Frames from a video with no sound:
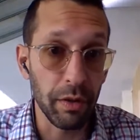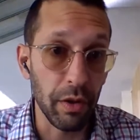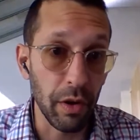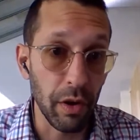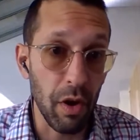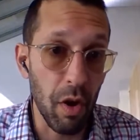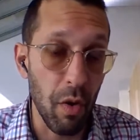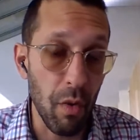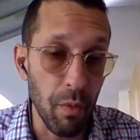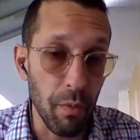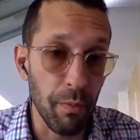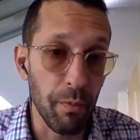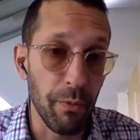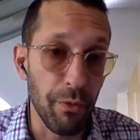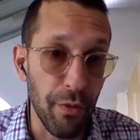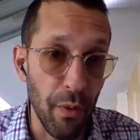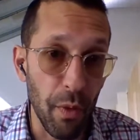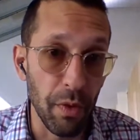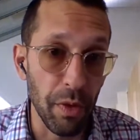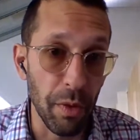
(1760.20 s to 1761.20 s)
go
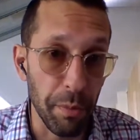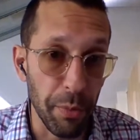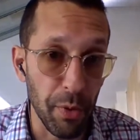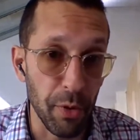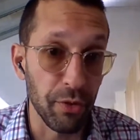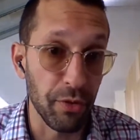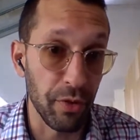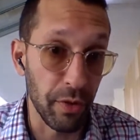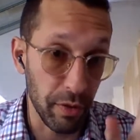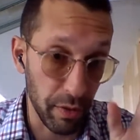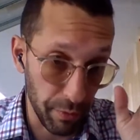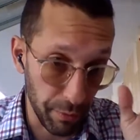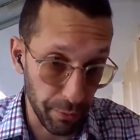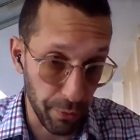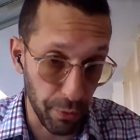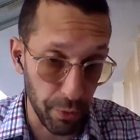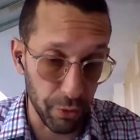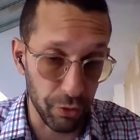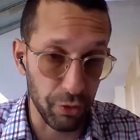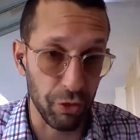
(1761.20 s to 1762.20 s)
for the person. The
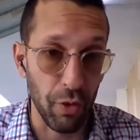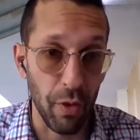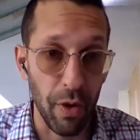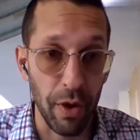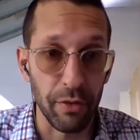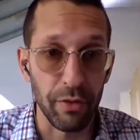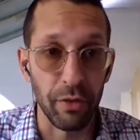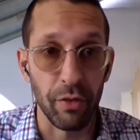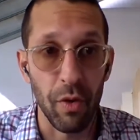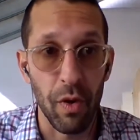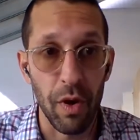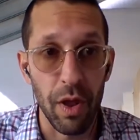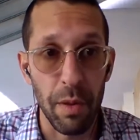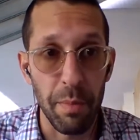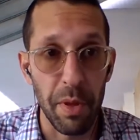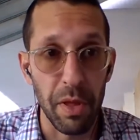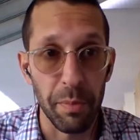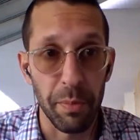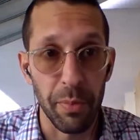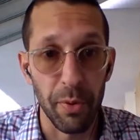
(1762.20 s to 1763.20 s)
first choice is going to
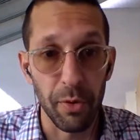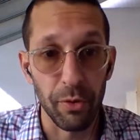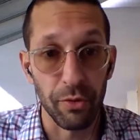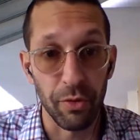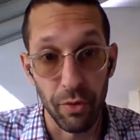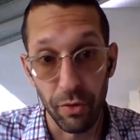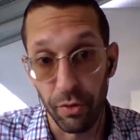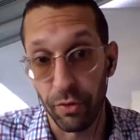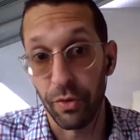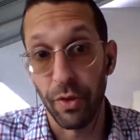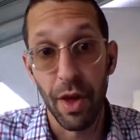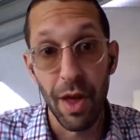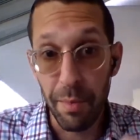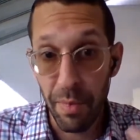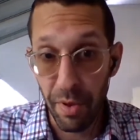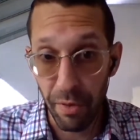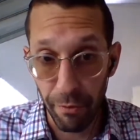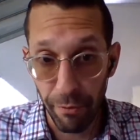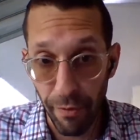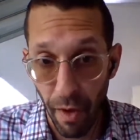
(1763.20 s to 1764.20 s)
be the person who's
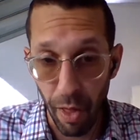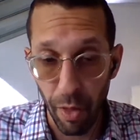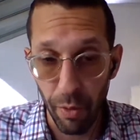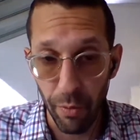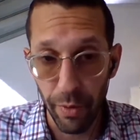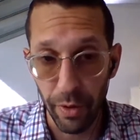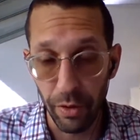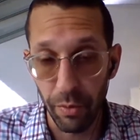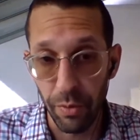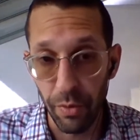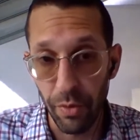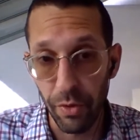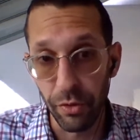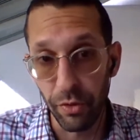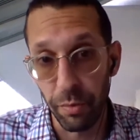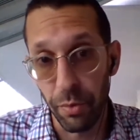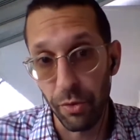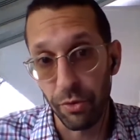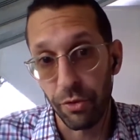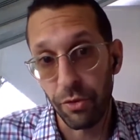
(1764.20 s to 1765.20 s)
been following the rules.
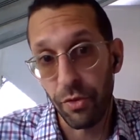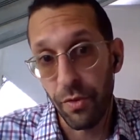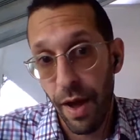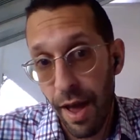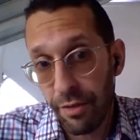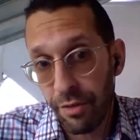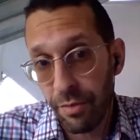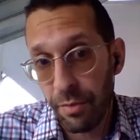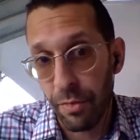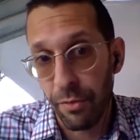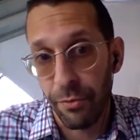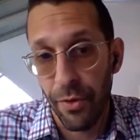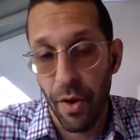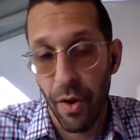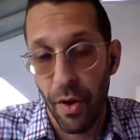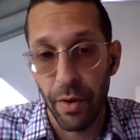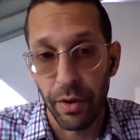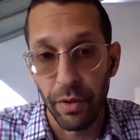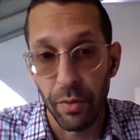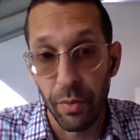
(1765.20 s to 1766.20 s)
The person who hasn't been
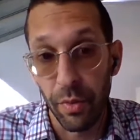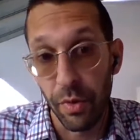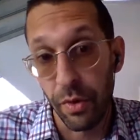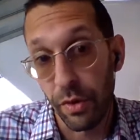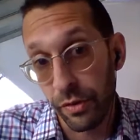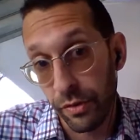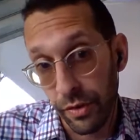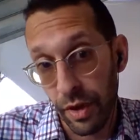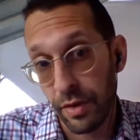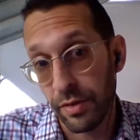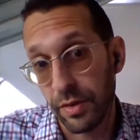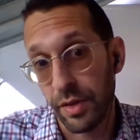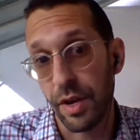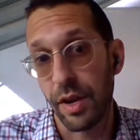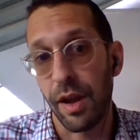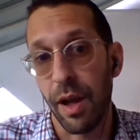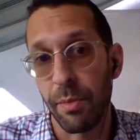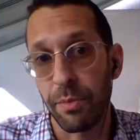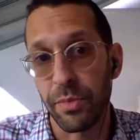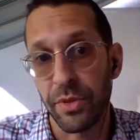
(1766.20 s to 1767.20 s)
following the rules is going to
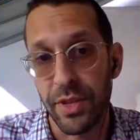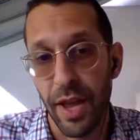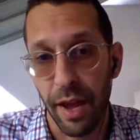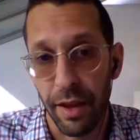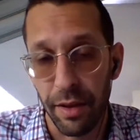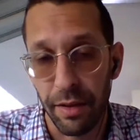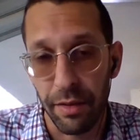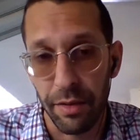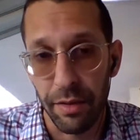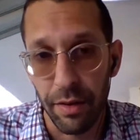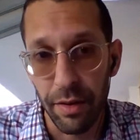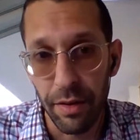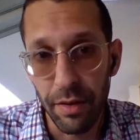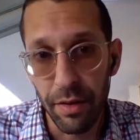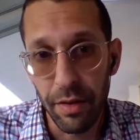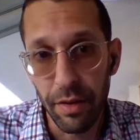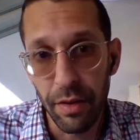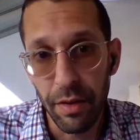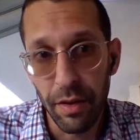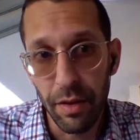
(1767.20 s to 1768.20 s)
come second.
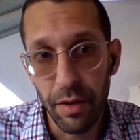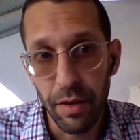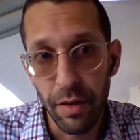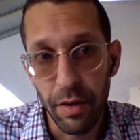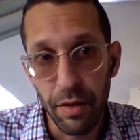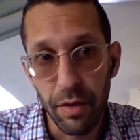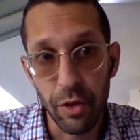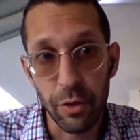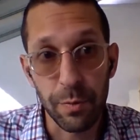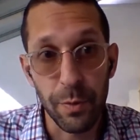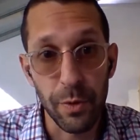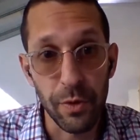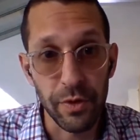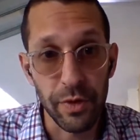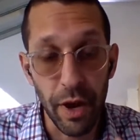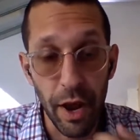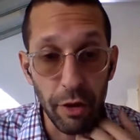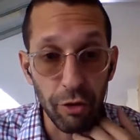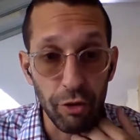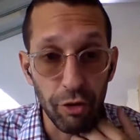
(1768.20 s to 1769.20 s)
This
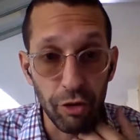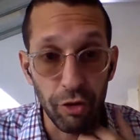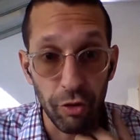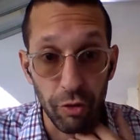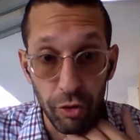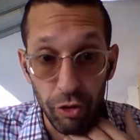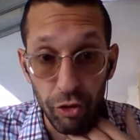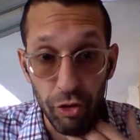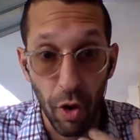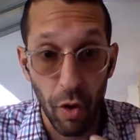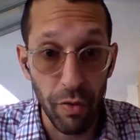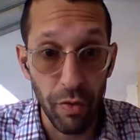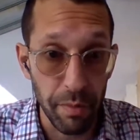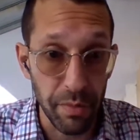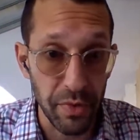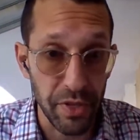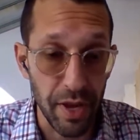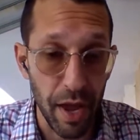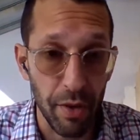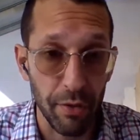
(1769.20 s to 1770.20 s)
person has shown
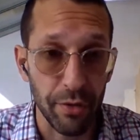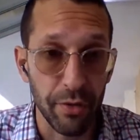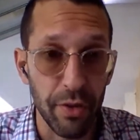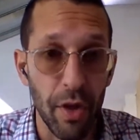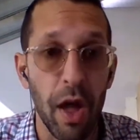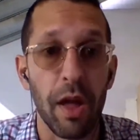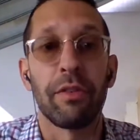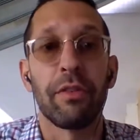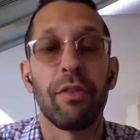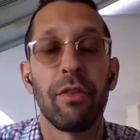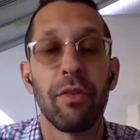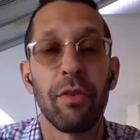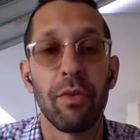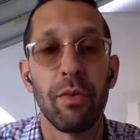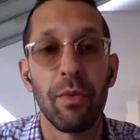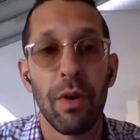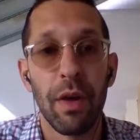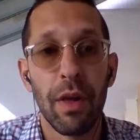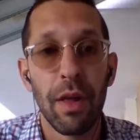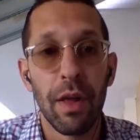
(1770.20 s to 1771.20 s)
themselves not
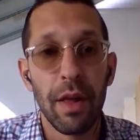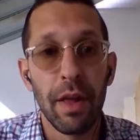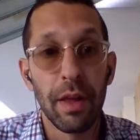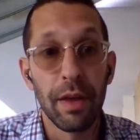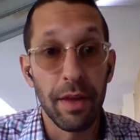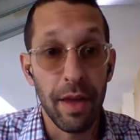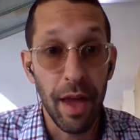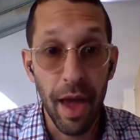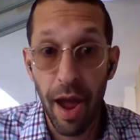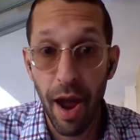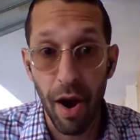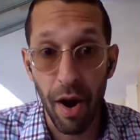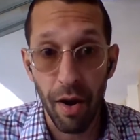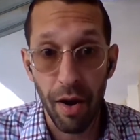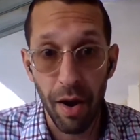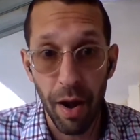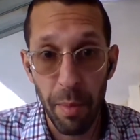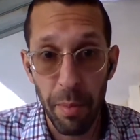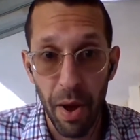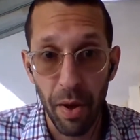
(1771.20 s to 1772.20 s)
to care
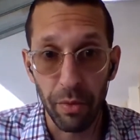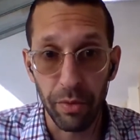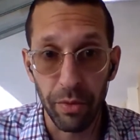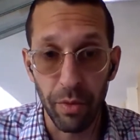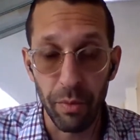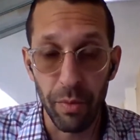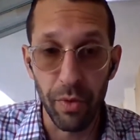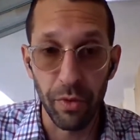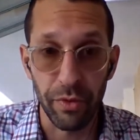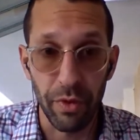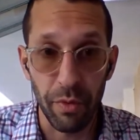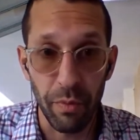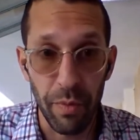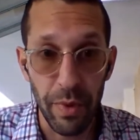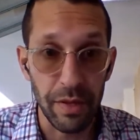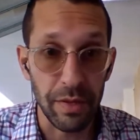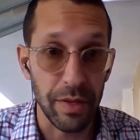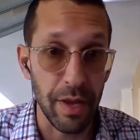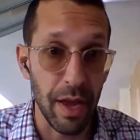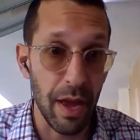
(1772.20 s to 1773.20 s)
about the rules that
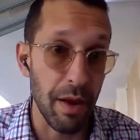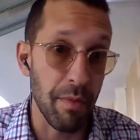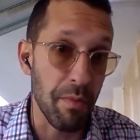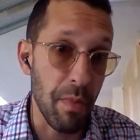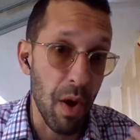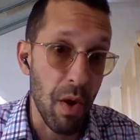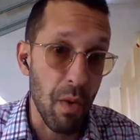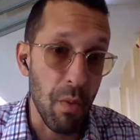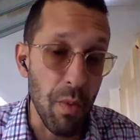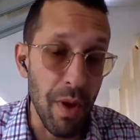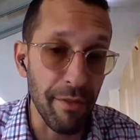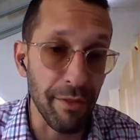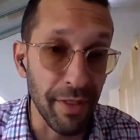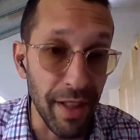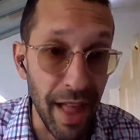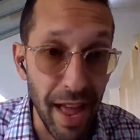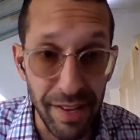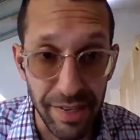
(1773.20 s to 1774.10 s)
we said. We have